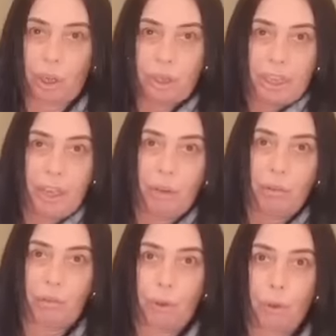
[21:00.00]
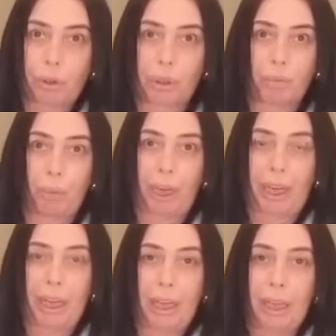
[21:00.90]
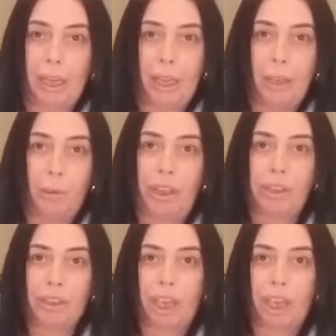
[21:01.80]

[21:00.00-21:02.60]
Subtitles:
ideal for spring, with a